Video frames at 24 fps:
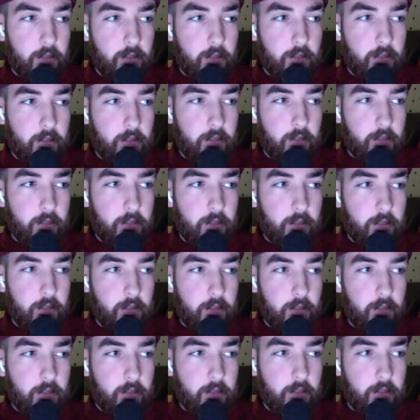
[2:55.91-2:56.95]
The other game,
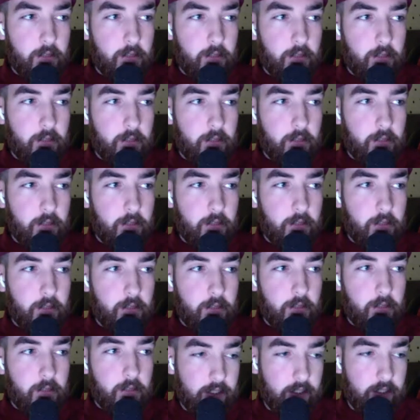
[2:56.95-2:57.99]
Porto
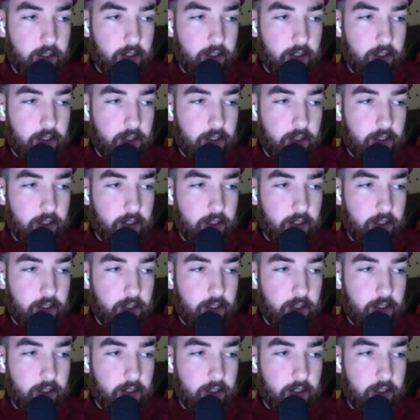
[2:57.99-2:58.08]
versus